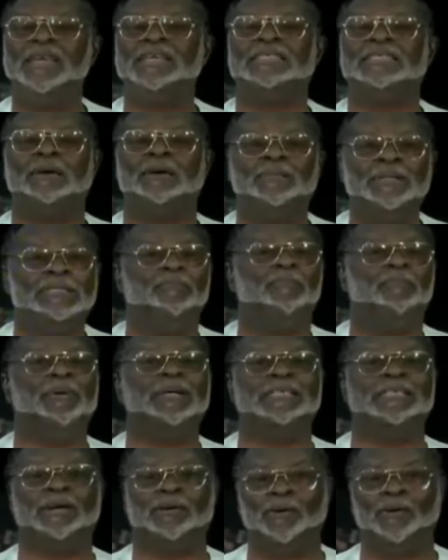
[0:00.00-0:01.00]
re-establish the
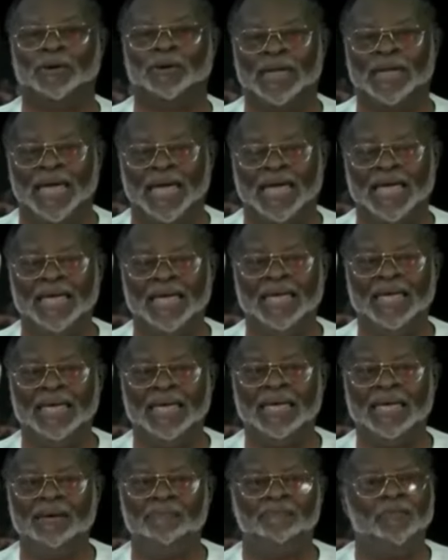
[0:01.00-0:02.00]
political order.
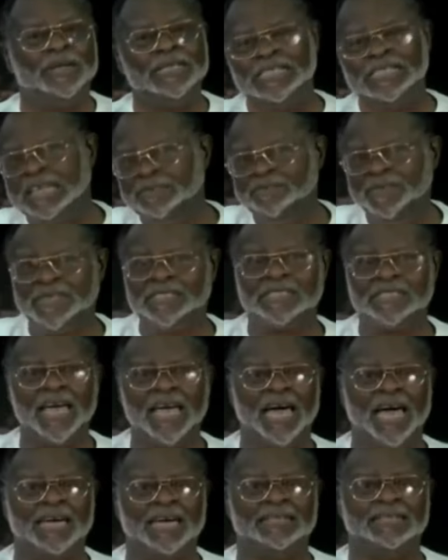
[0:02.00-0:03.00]
For the civic
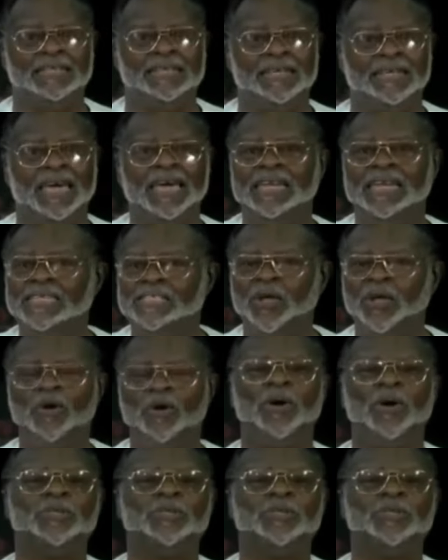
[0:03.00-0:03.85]
side, it is not